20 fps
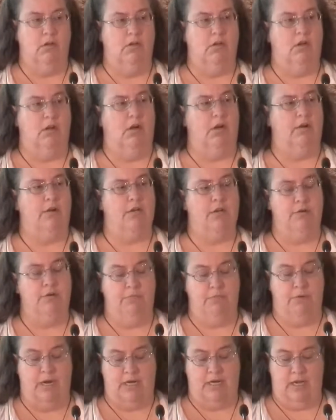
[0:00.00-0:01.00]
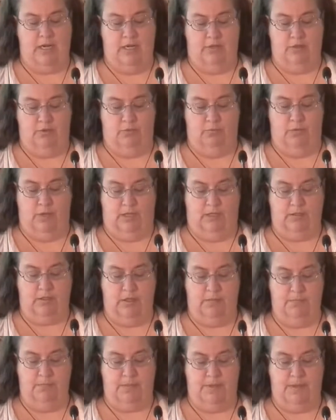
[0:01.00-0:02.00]
Are you ready to
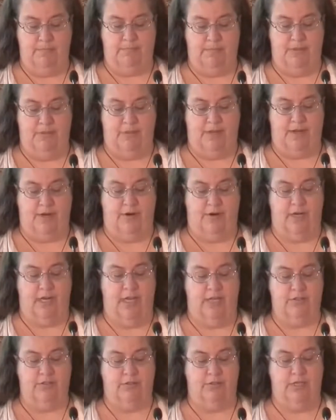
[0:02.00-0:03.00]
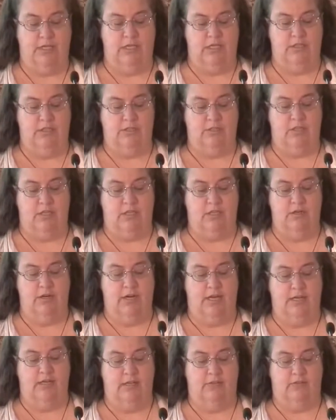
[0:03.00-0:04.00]
welcome people that are entering into the
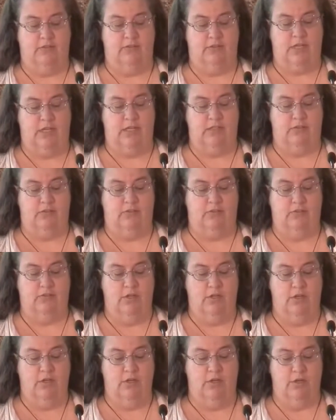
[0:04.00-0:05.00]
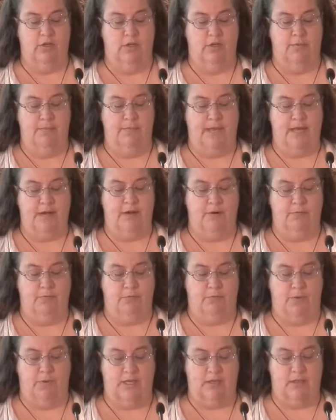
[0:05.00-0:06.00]
United States, no matter
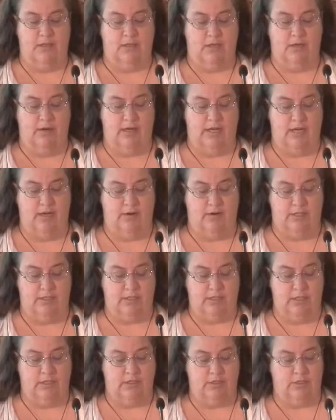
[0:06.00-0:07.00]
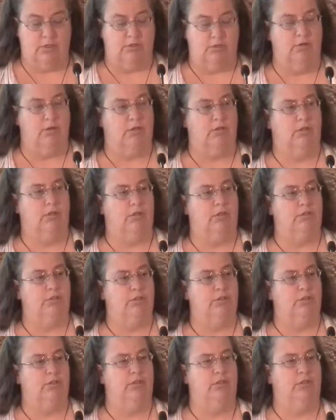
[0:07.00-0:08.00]
what their heritage or
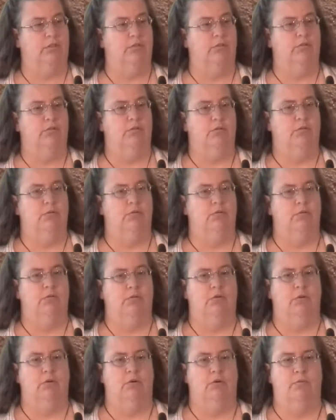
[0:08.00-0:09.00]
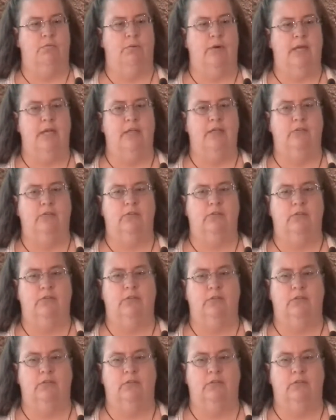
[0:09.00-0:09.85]
culture or race?